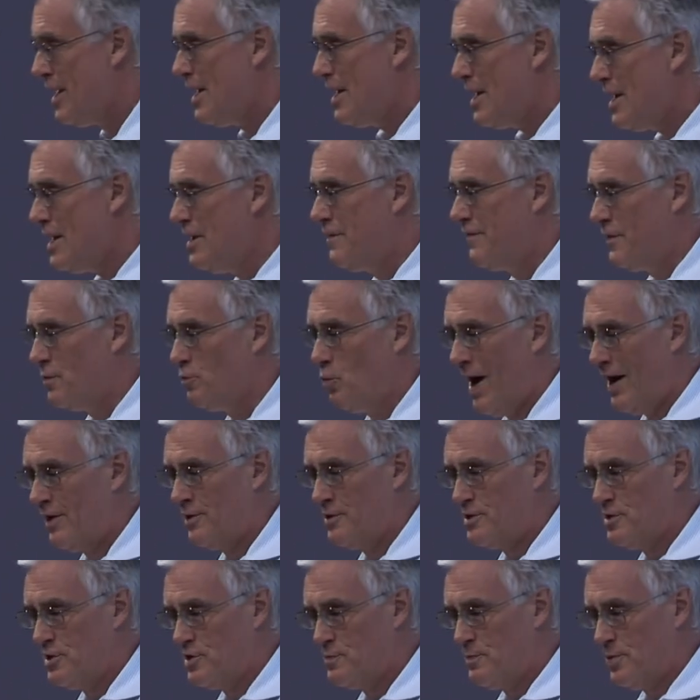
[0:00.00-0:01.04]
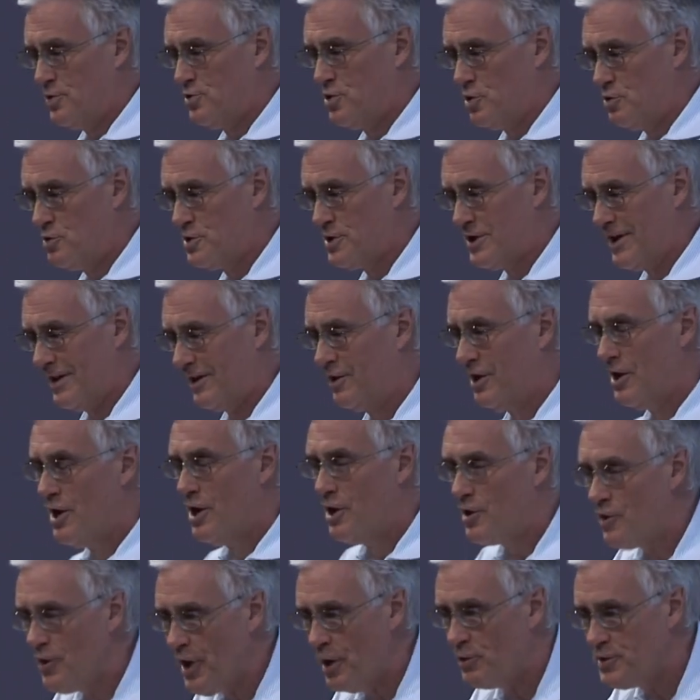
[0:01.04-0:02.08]
even while it is producing
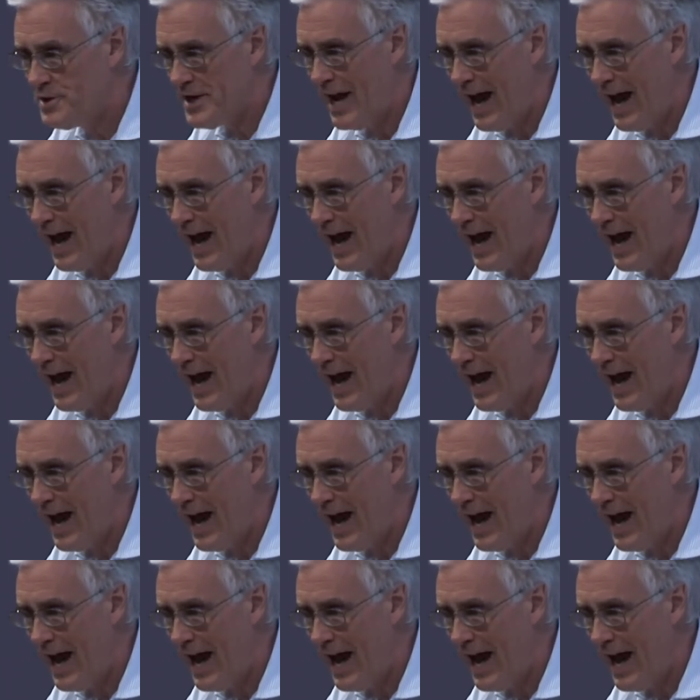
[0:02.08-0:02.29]
those